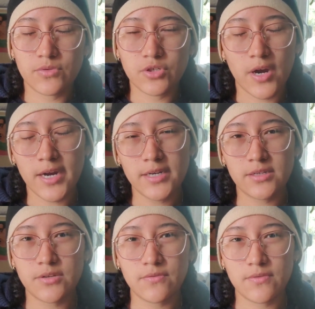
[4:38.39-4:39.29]
tried
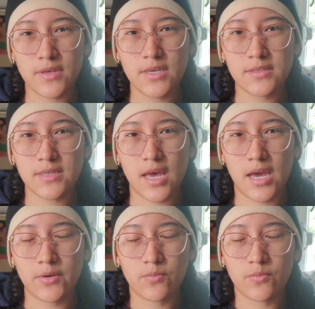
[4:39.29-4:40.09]
new things that I